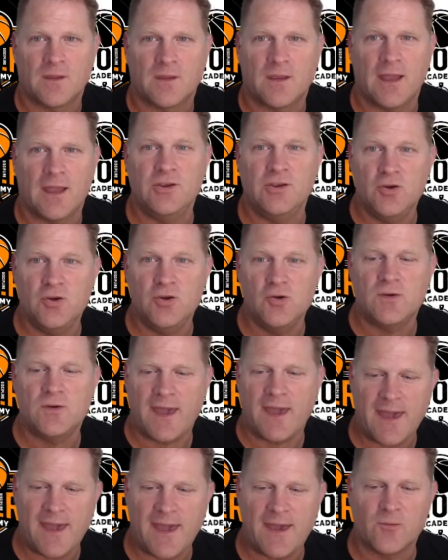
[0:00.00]
and you
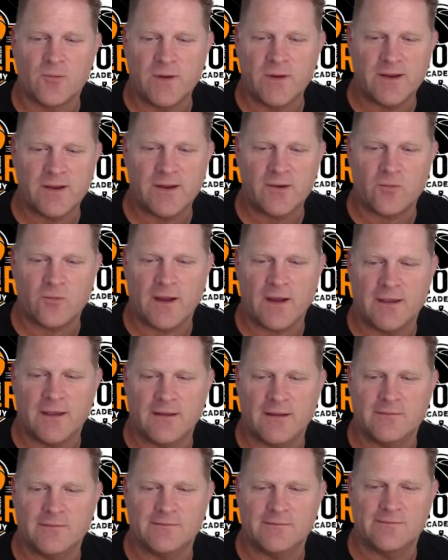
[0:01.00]
can read it right.
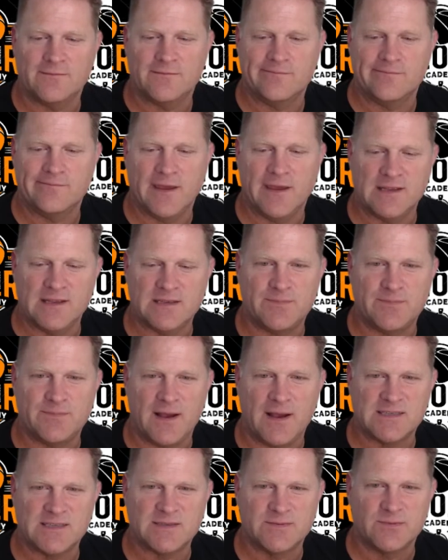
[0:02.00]
It is
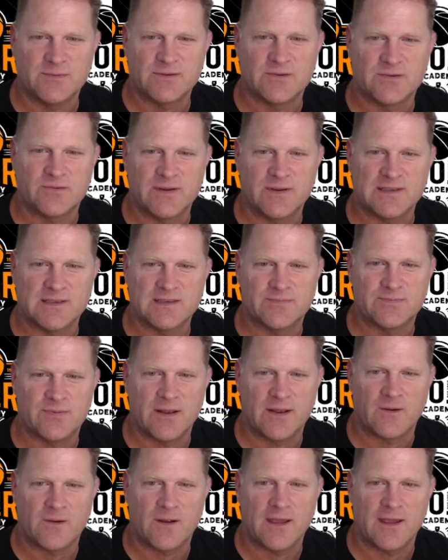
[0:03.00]
possible to read this
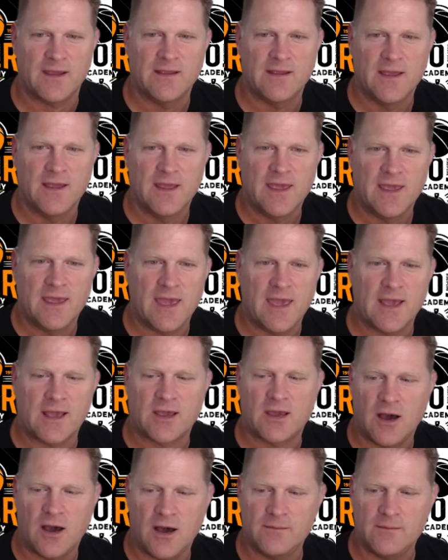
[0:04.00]
play right.
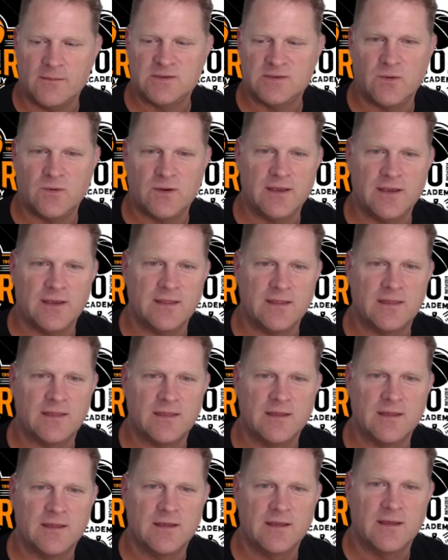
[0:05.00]
It comes
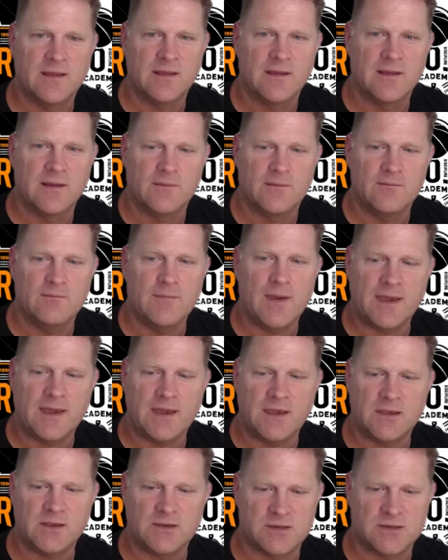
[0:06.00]
with
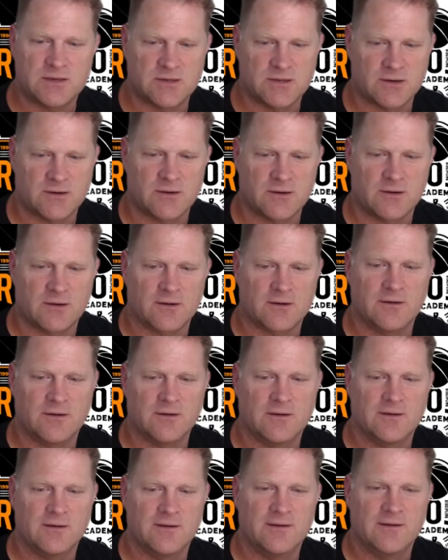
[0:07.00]
making
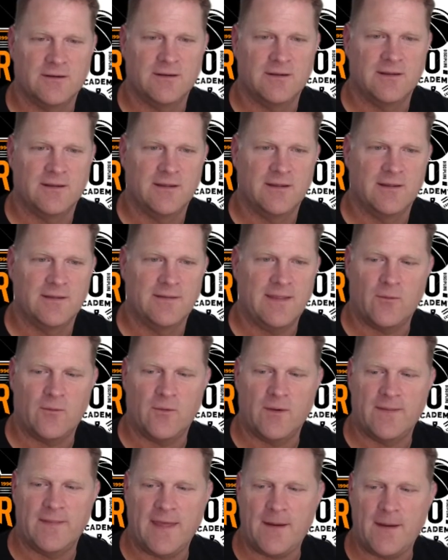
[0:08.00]
sure that
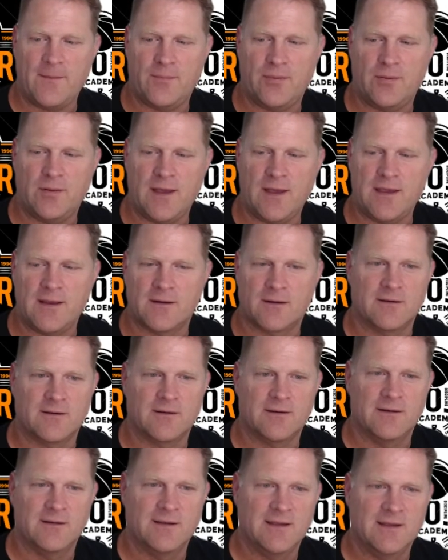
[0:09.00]
when that
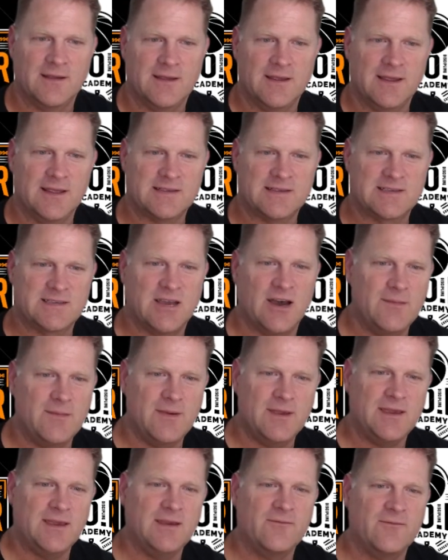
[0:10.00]
player is
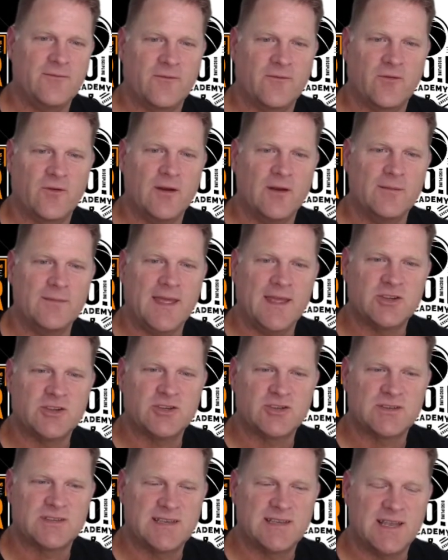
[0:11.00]
coming in from that
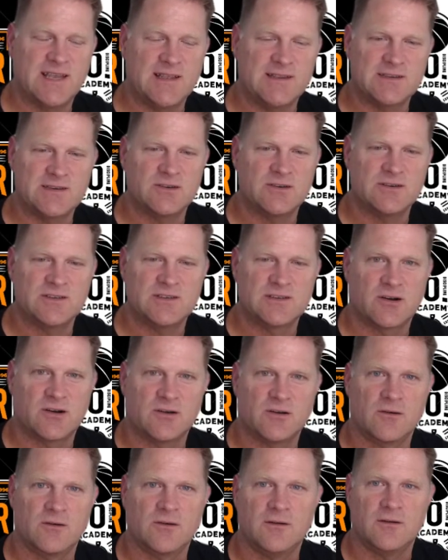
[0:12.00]
center
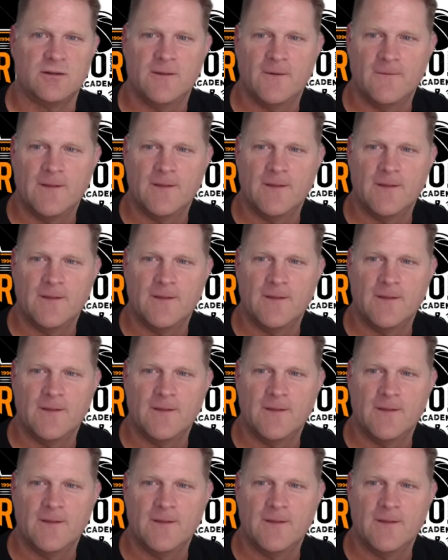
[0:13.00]
curl,